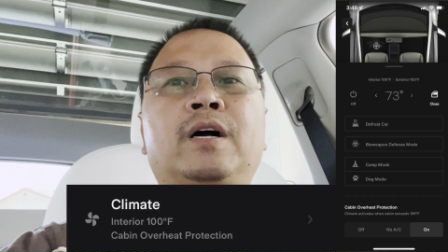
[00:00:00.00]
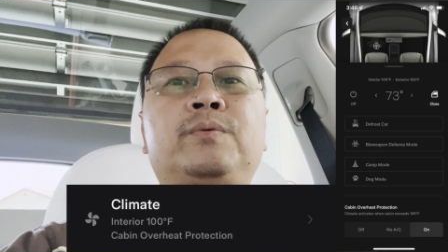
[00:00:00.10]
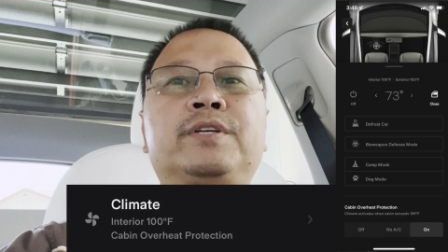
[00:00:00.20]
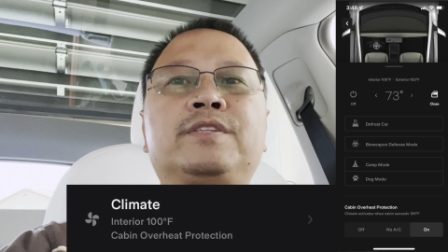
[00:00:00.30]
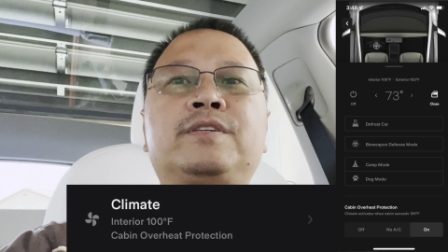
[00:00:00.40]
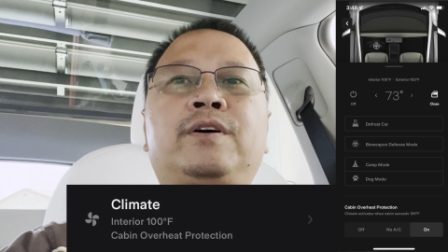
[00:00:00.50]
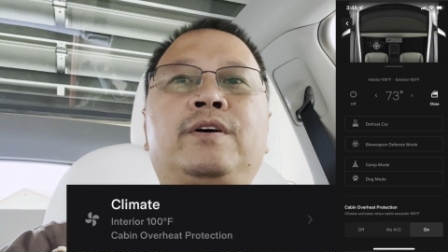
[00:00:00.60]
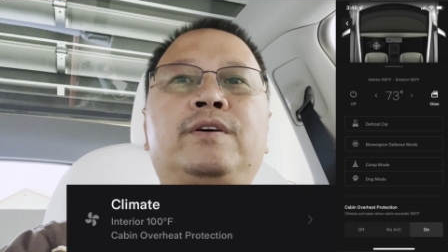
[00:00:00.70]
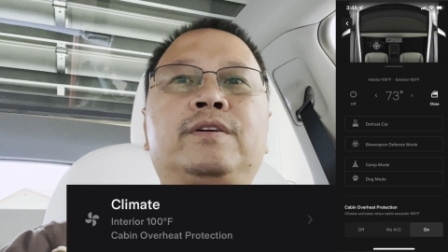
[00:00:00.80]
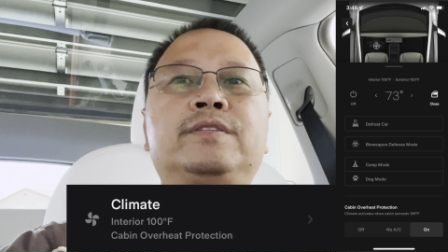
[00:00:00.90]
what it's
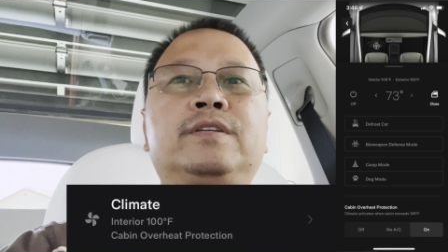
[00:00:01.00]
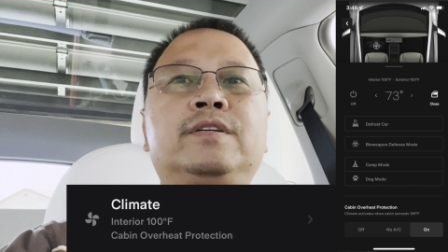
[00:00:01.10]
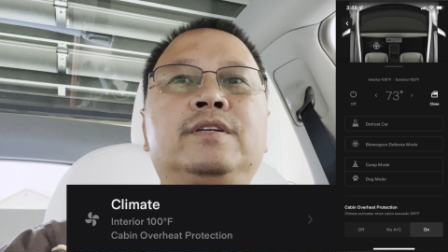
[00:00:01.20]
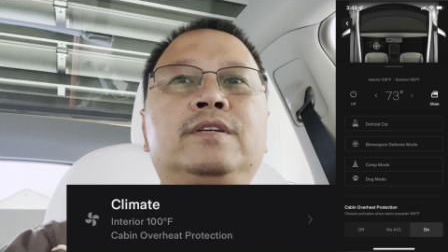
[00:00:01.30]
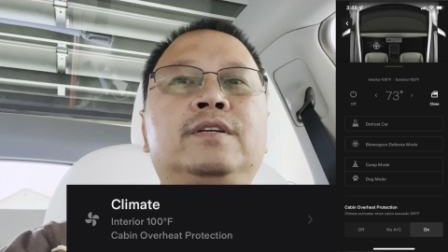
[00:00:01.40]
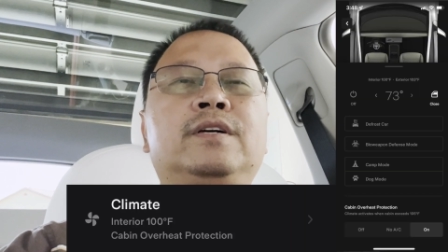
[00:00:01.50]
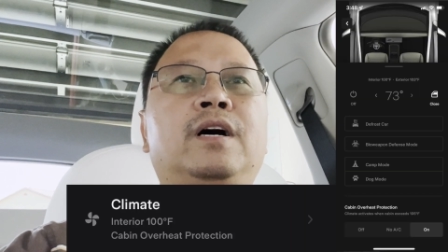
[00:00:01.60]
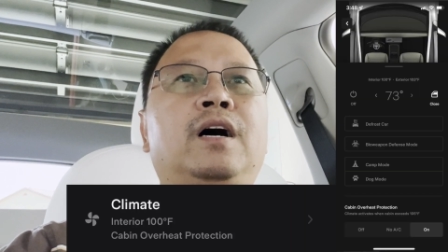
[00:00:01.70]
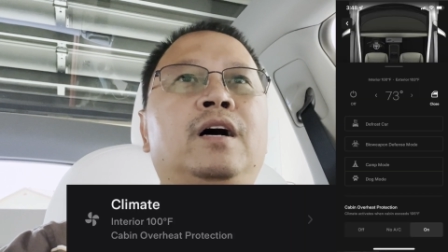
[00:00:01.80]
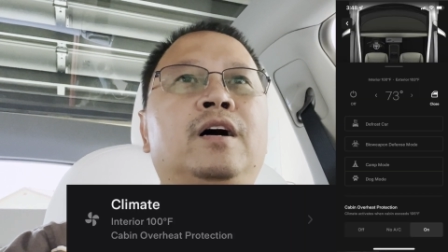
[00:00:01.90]
called.
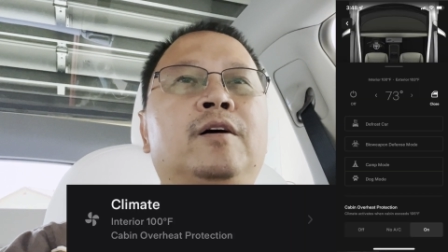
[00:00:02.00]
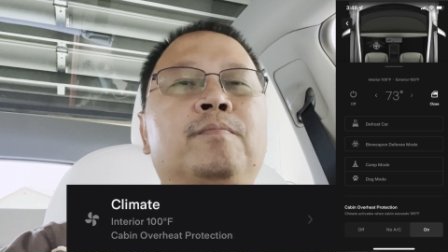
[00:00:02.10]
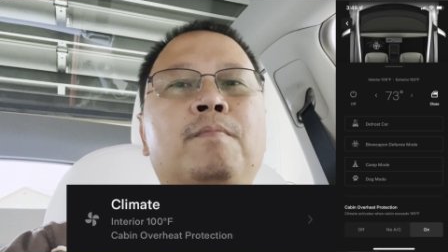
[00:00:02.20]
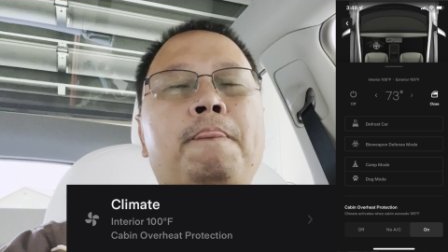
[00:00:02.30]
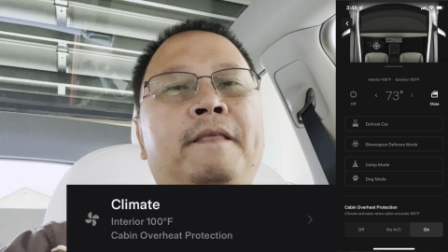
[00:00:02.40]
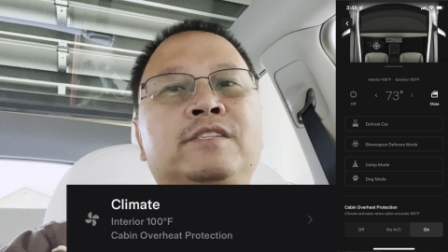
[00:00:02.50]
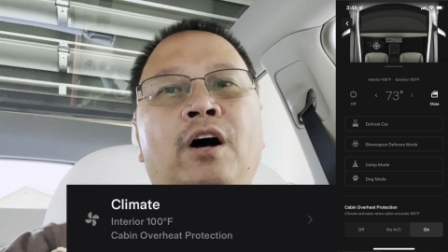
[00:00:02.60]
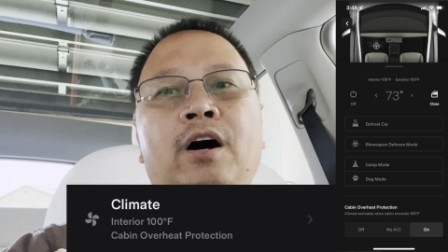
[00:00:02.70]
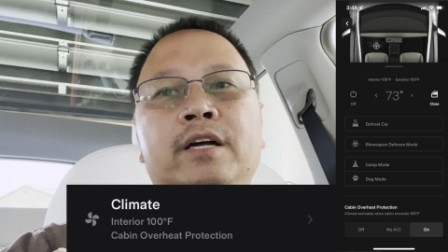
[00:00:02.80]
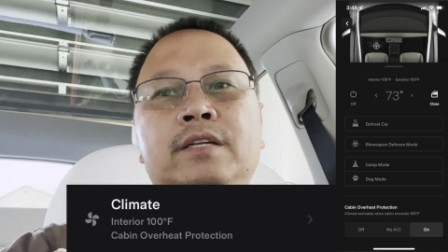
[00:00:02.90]
It's
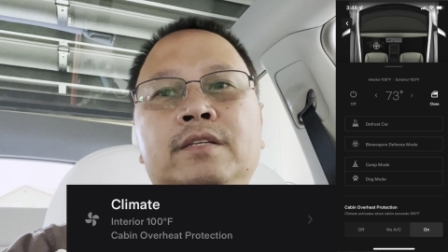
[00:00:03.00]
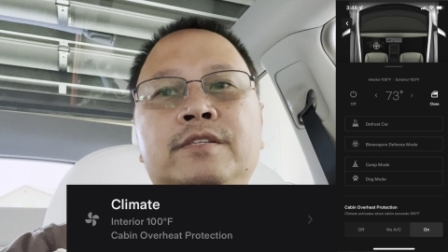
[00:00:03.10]
on.